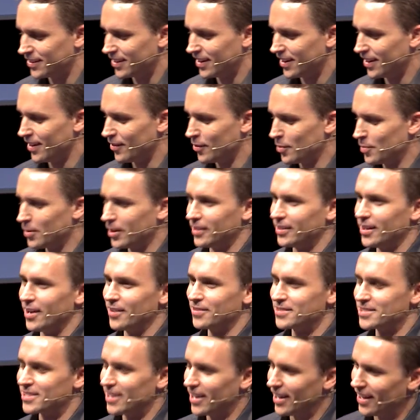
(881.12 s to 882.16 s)
Everybody
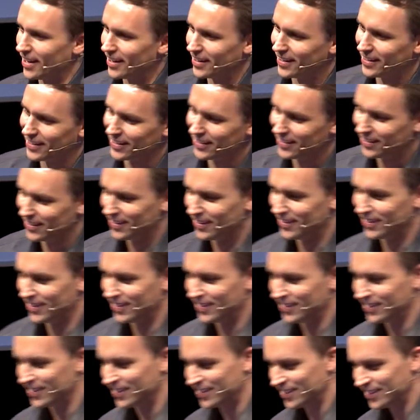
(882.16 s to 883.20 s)
loves that.
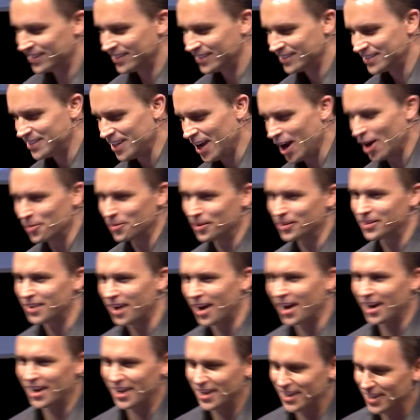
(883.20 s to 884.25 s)
Down with
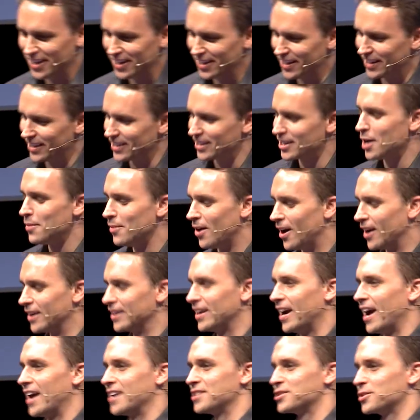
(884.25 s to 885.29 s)
IE. Come on,
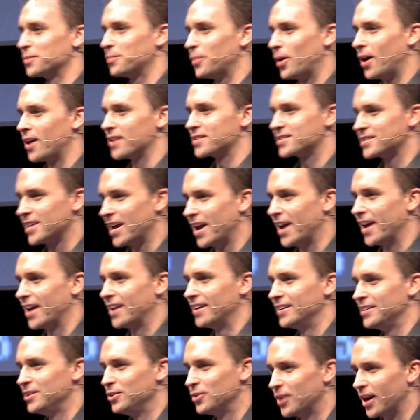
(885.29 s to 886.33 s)
guys. Your boss
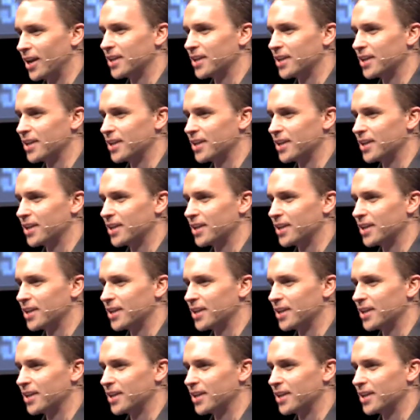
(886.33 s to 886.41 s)
said you got